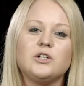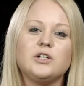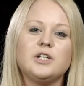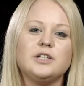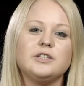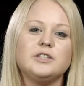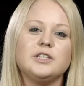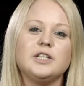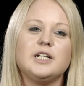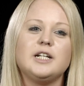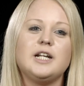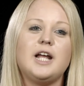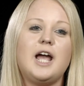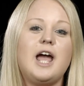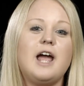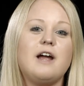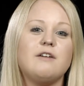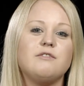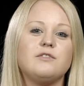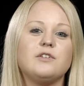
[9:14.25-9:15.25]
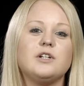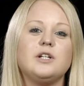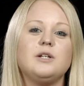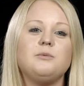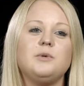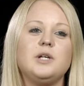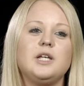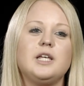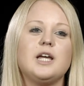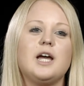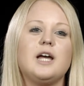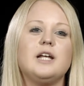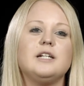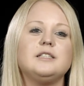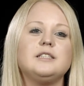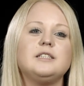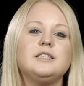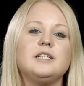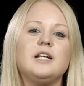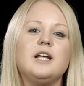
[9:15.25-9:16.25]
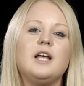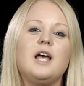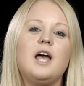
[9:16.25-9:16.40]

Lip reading: Killian every weekend,